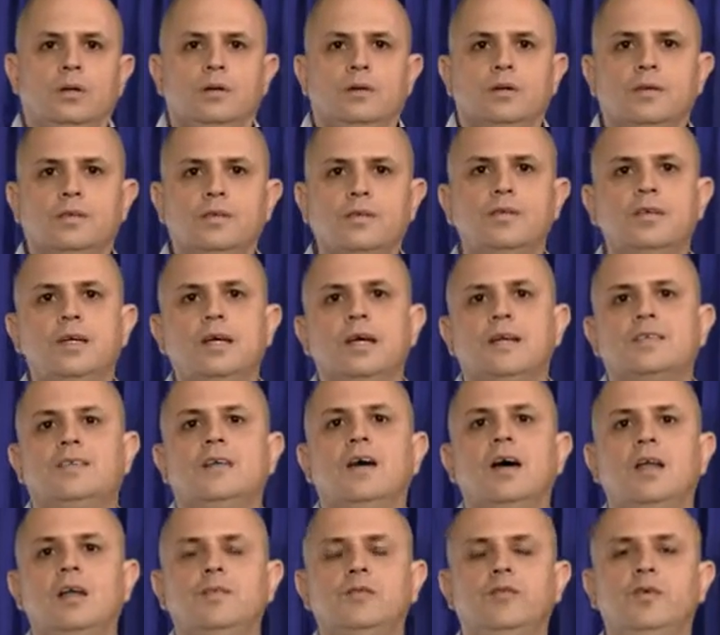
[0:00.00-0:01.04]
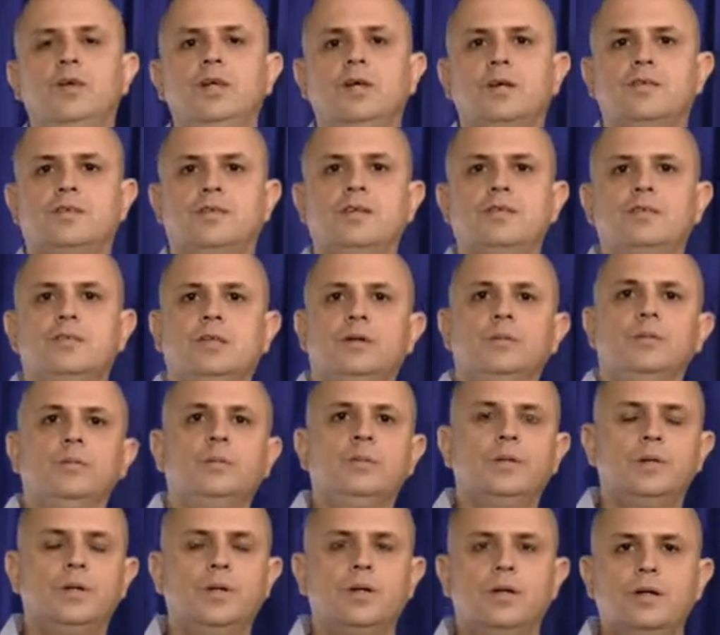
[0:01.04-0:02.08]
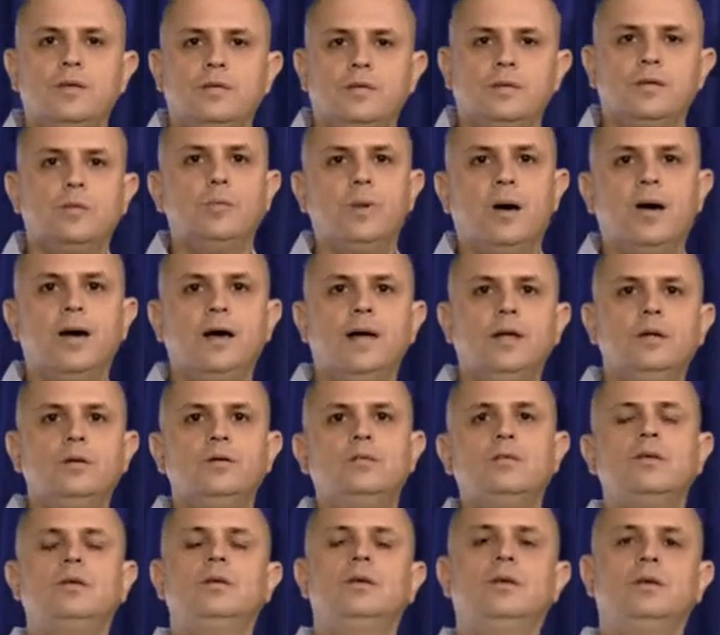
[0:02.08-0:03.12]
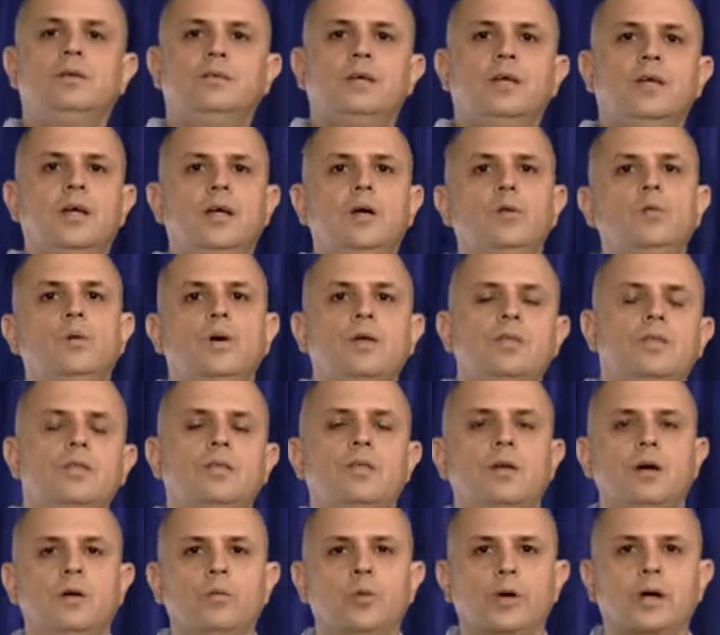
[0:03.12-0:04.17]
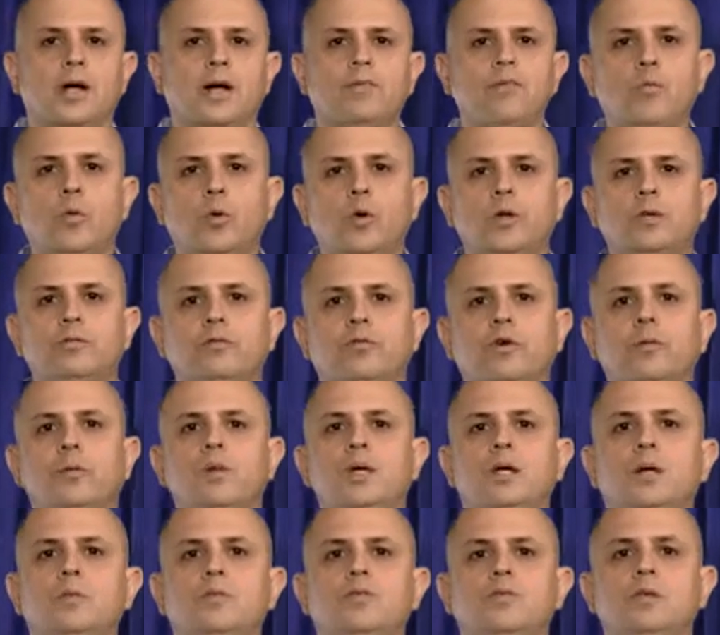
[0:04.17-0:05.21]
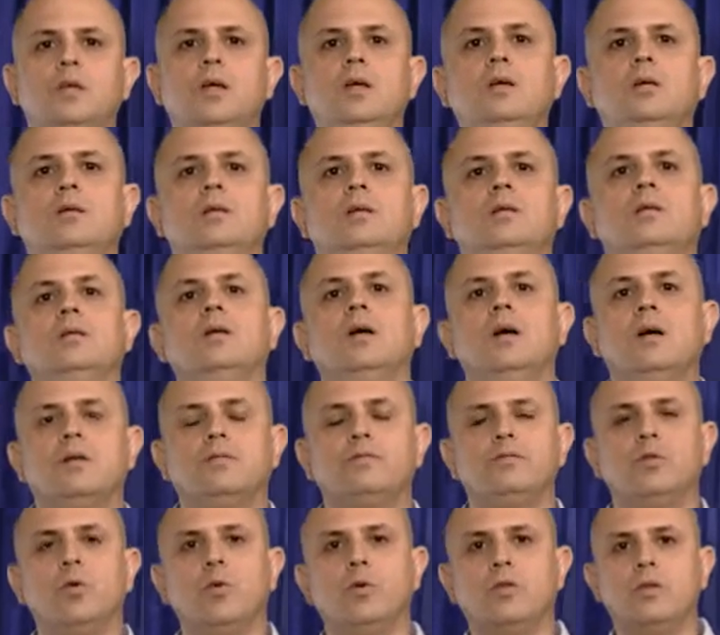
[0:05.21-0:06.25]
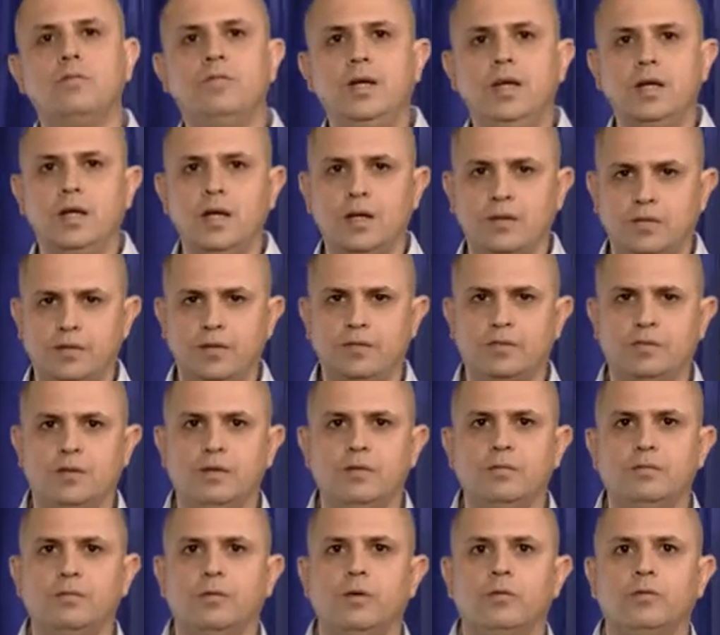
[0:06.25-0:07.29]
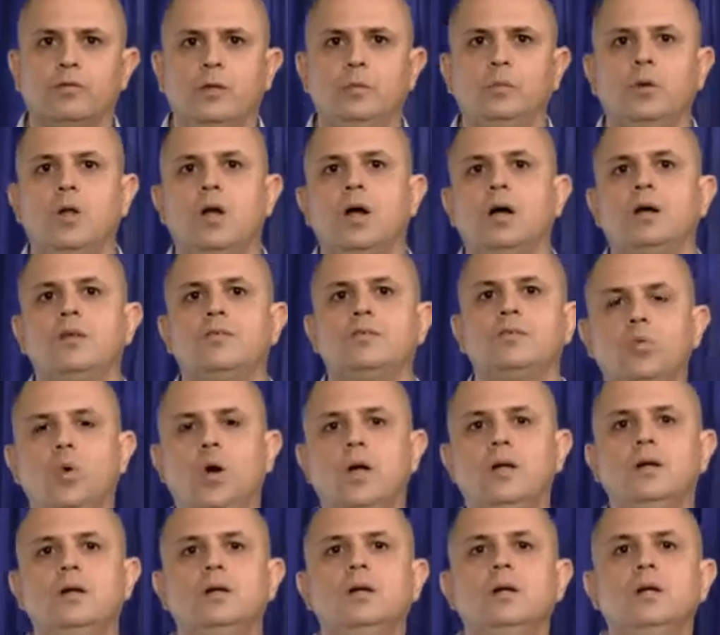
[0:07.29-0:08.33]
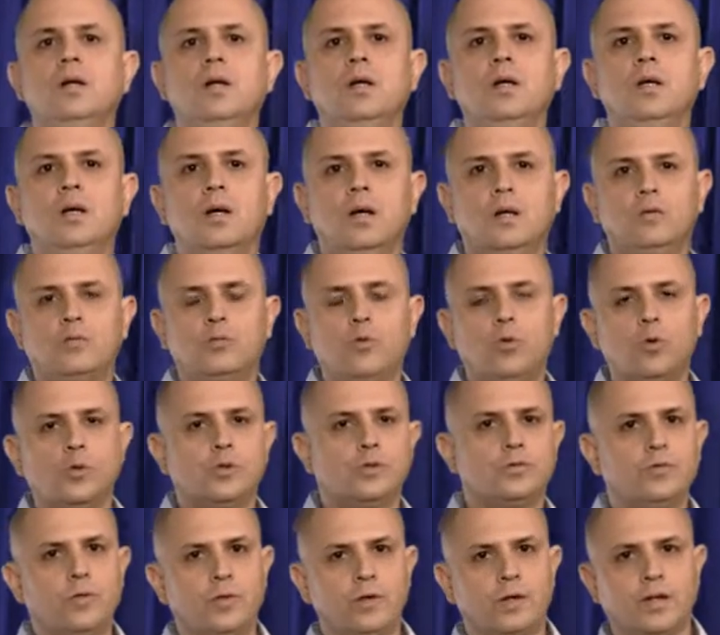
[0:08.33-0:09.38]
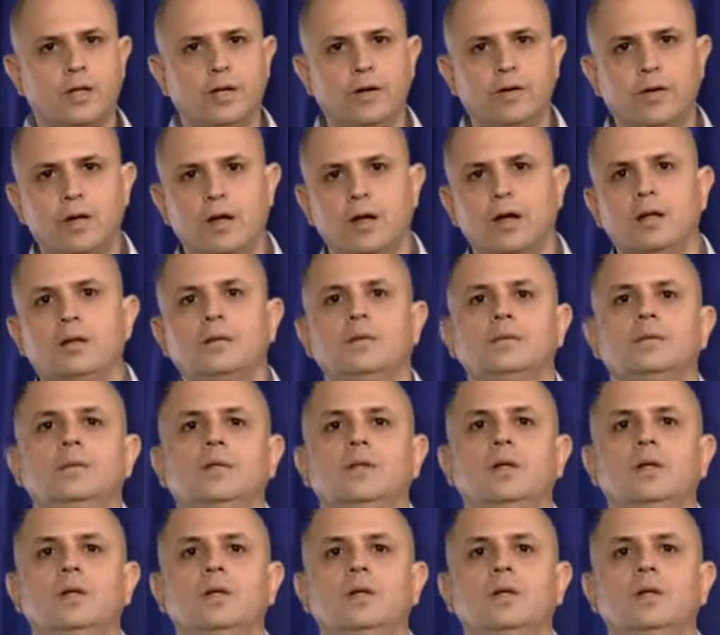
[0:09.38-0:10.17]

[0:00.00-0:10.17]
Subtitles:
This is the Axana Phoenix system, and it's combined today with Recovery Point from EMC for the VNX system, for vBlock 1, and of course for the Clarion.